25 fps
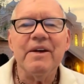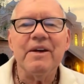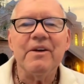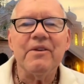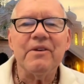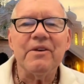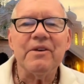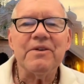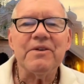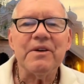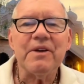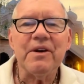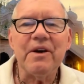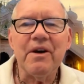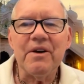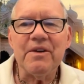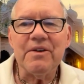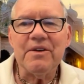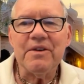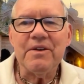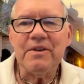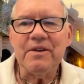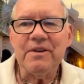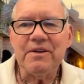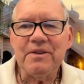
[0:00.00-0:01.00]
Krishna
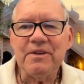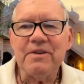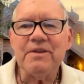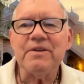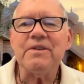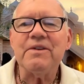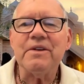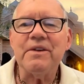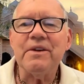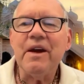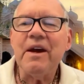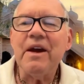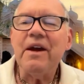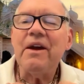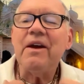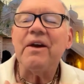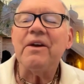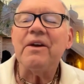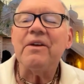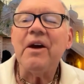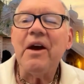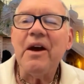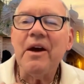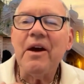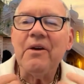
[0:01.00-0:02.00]
consciousness is
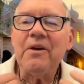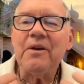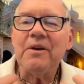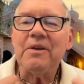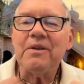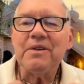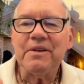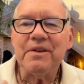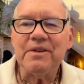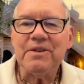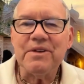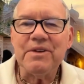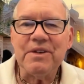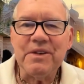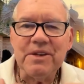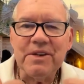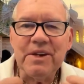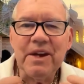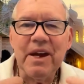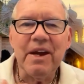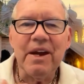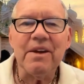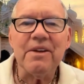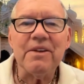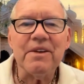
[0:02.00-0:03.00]
inherent. It's
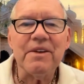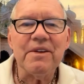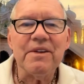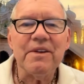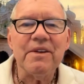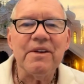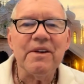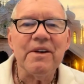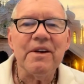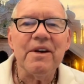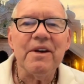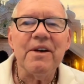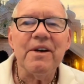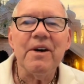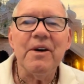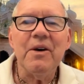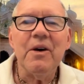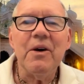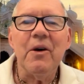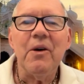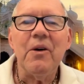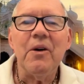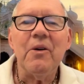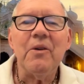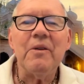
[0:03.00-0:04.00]
innate.
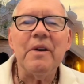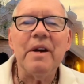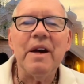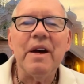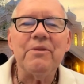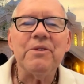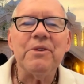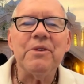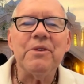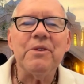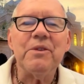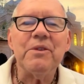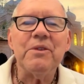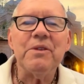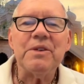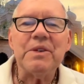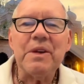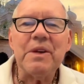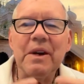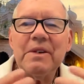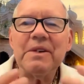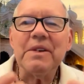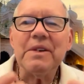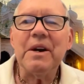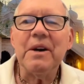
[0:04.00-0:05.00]
All we have to do is
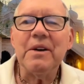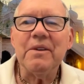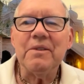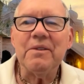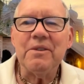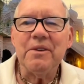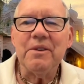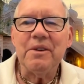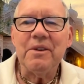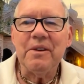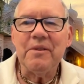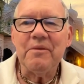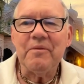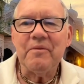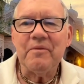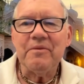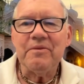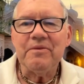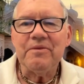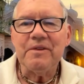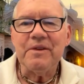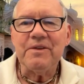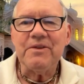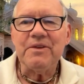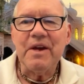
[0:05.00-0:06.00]
uncover it.
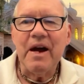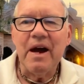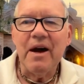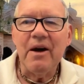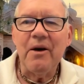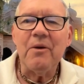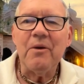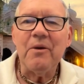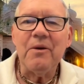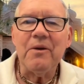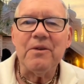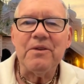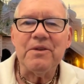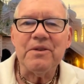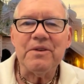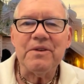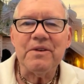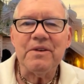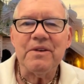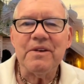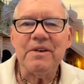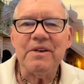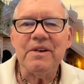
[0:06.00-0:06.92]
It's ours.